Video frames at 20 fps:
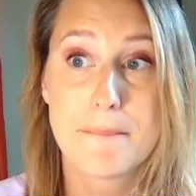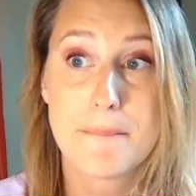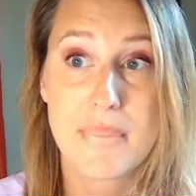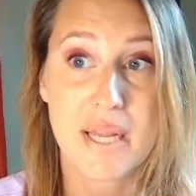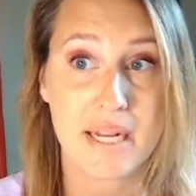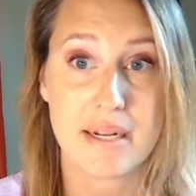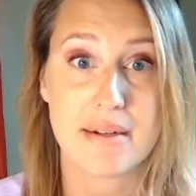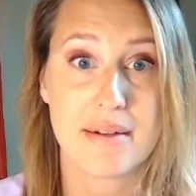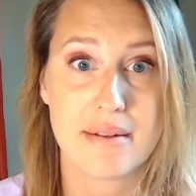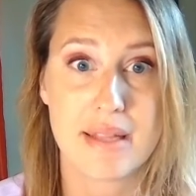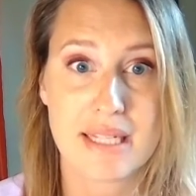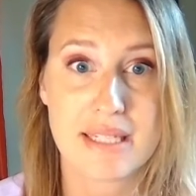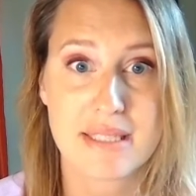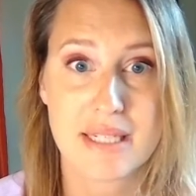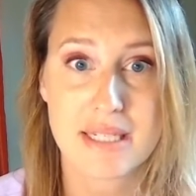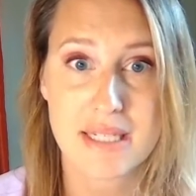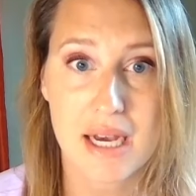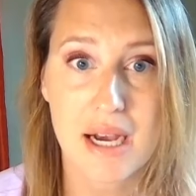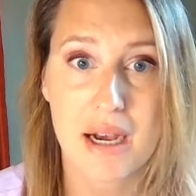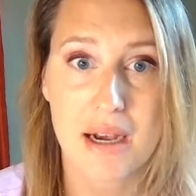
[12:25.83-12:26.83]
And that's
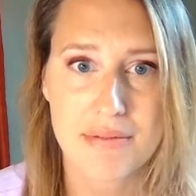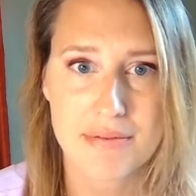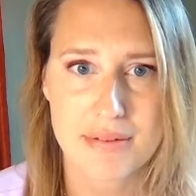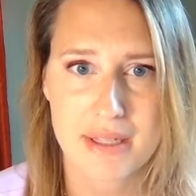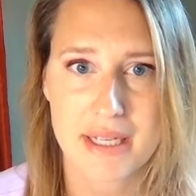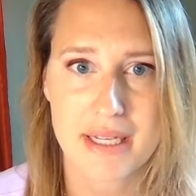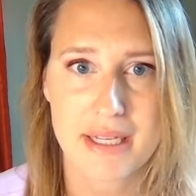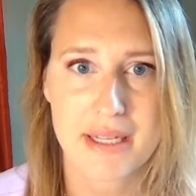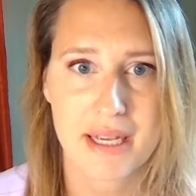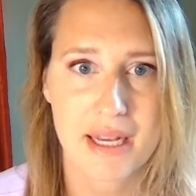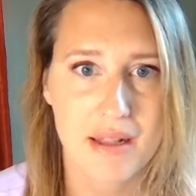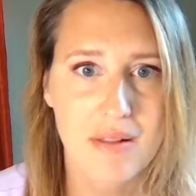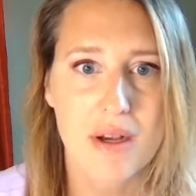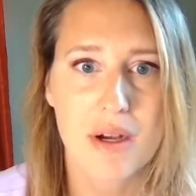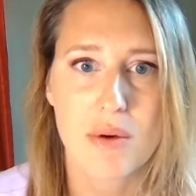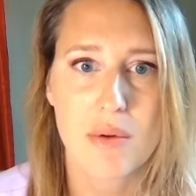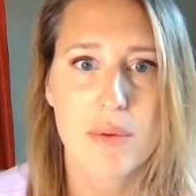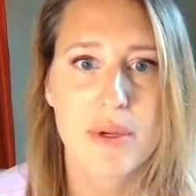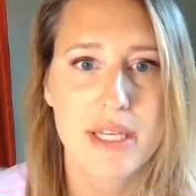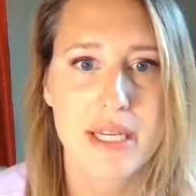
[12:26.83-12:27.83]
enough. Like,
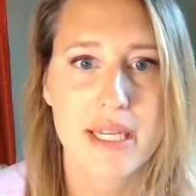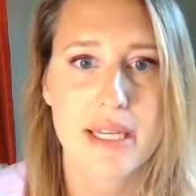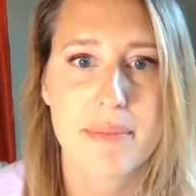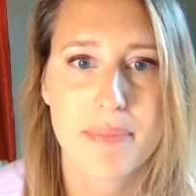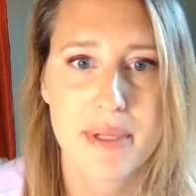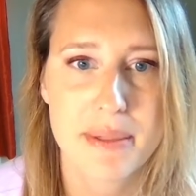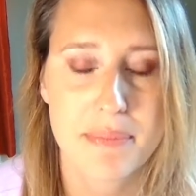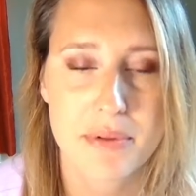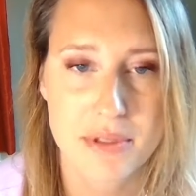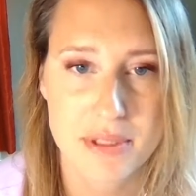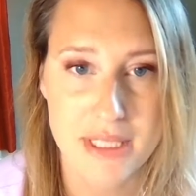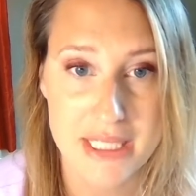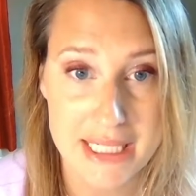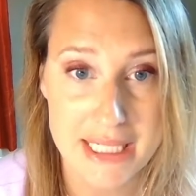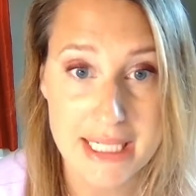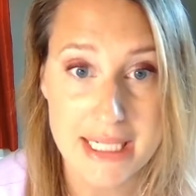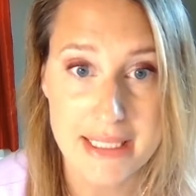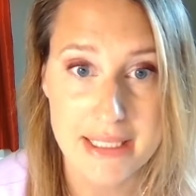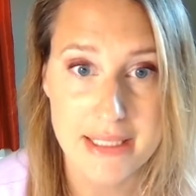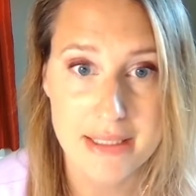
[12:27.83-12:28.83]
hello, we need people to
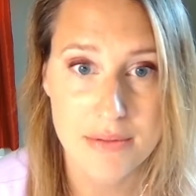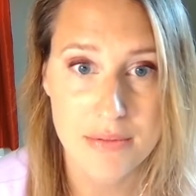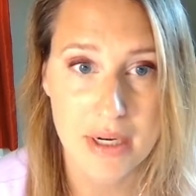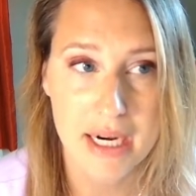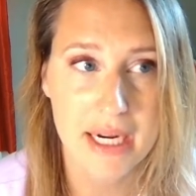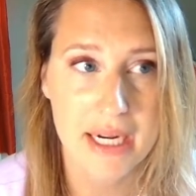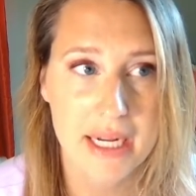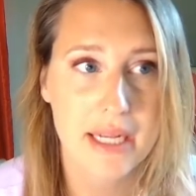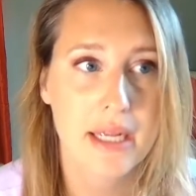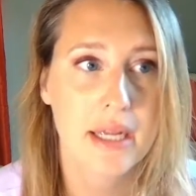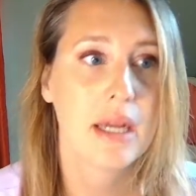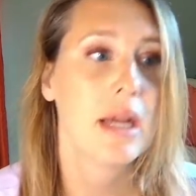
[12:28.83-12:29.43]
eat, right?